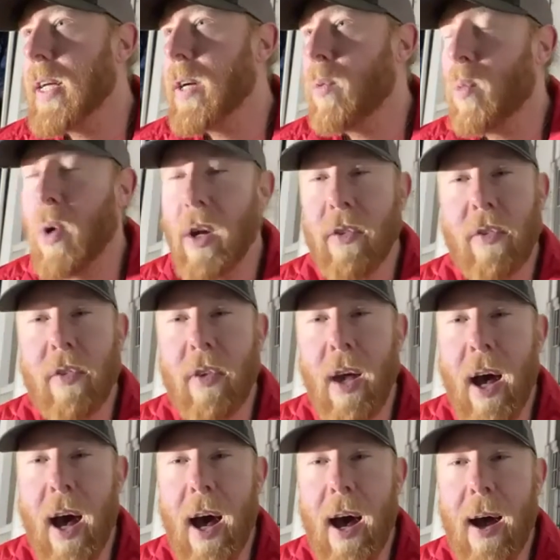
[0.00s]
what's
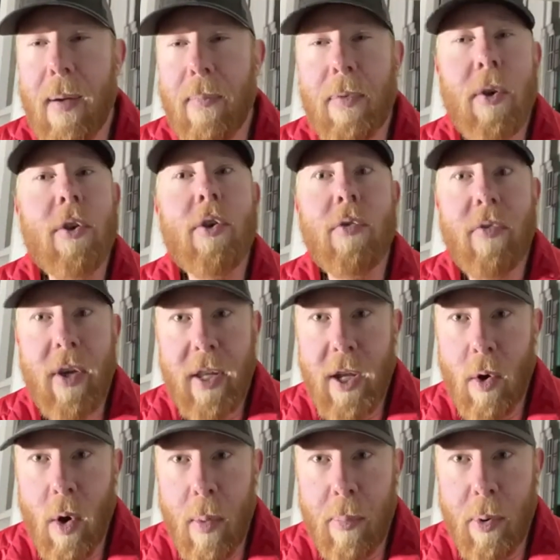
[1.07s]
the new
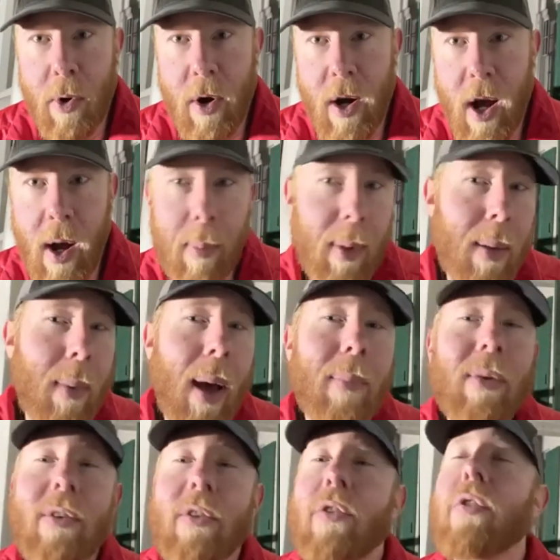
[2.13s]
video on
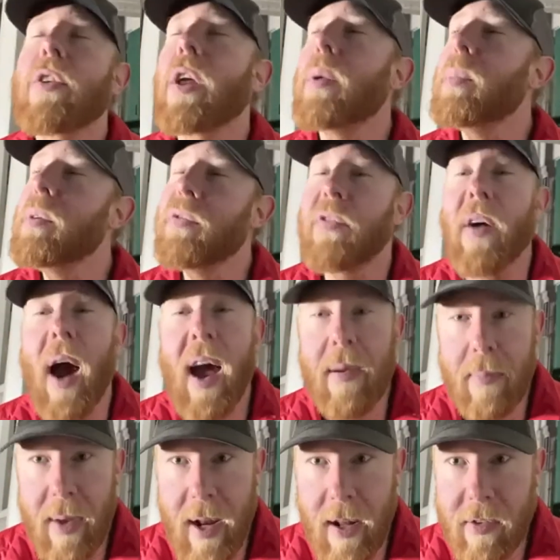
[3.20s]
Pornhub. It's just going to be
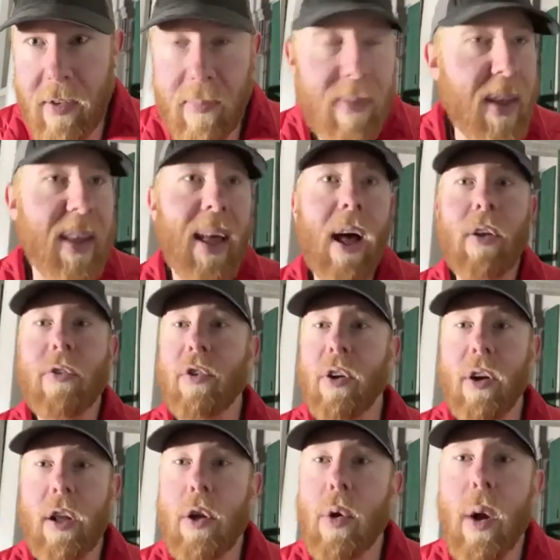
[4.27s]
5 minutes. And then that'll
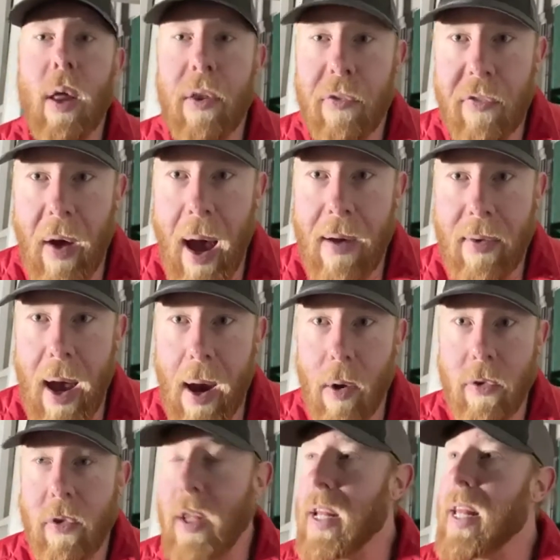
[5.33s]
turn into another 5
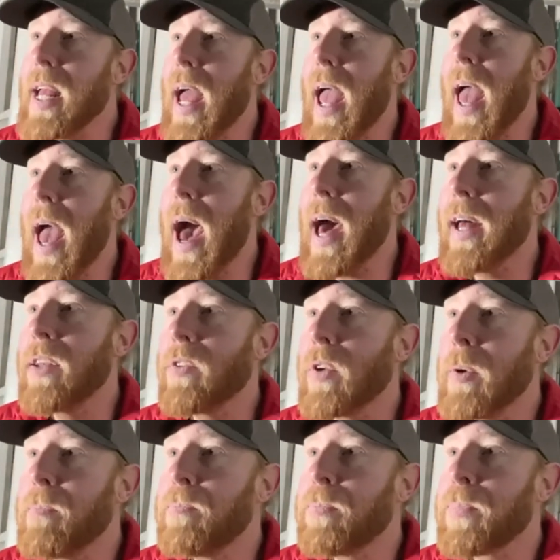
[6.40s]
hours. And
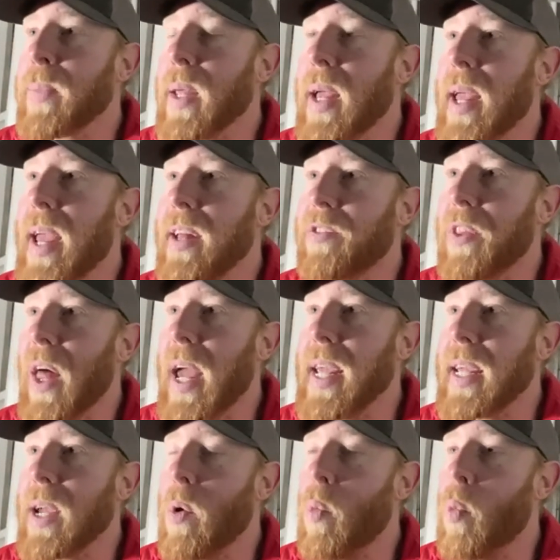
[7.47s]
it's
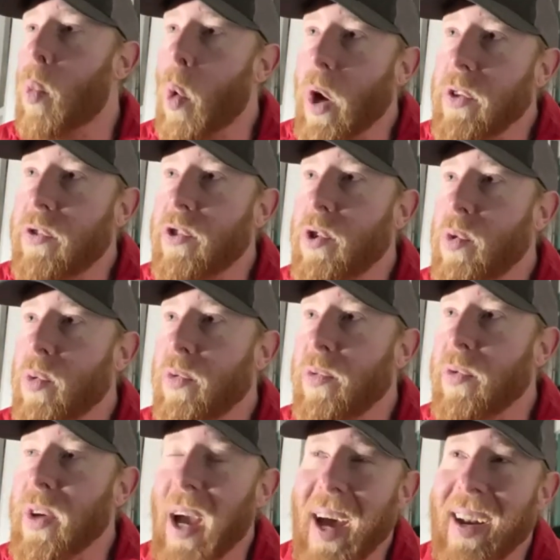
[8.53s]
like once you
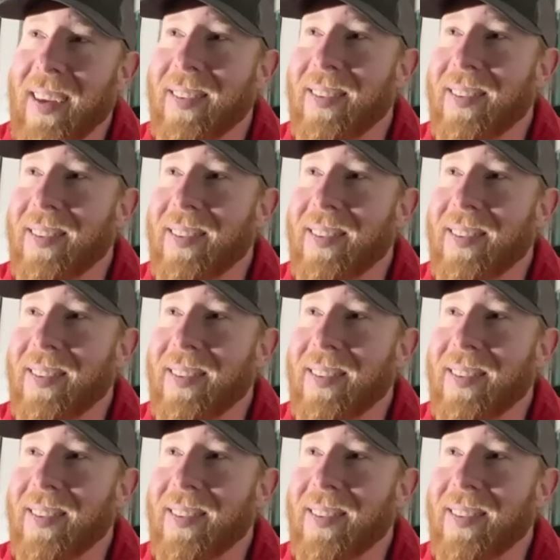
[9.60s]
kind of